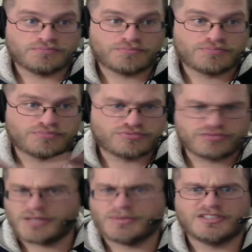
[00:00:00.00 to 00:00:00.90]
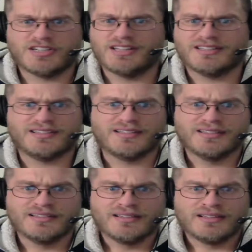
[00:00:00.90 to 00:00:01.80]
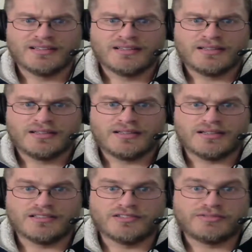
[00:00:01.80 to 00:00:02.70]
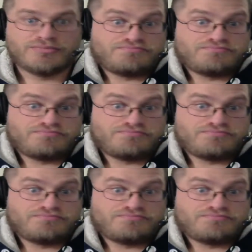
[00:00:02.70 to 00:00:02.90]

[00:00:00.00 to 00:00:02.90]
pretty much anything, and